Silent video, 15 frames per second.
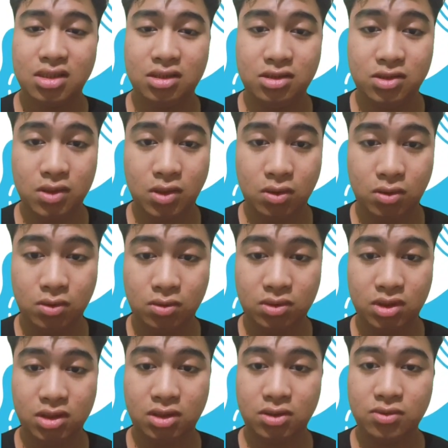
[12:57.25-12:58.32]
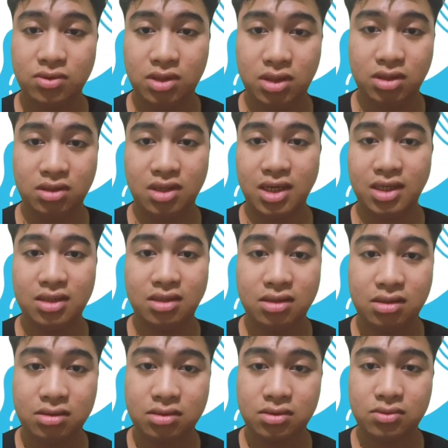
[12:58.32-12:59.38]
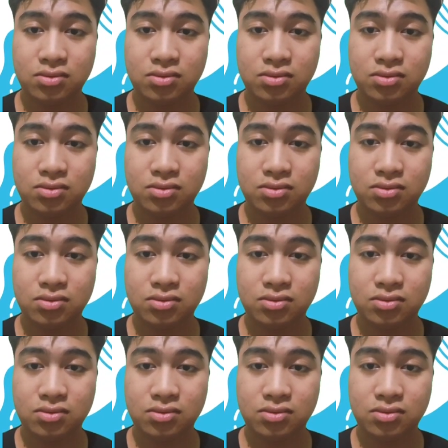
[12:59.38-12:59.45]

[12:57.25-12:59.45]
this goal, including dialogues.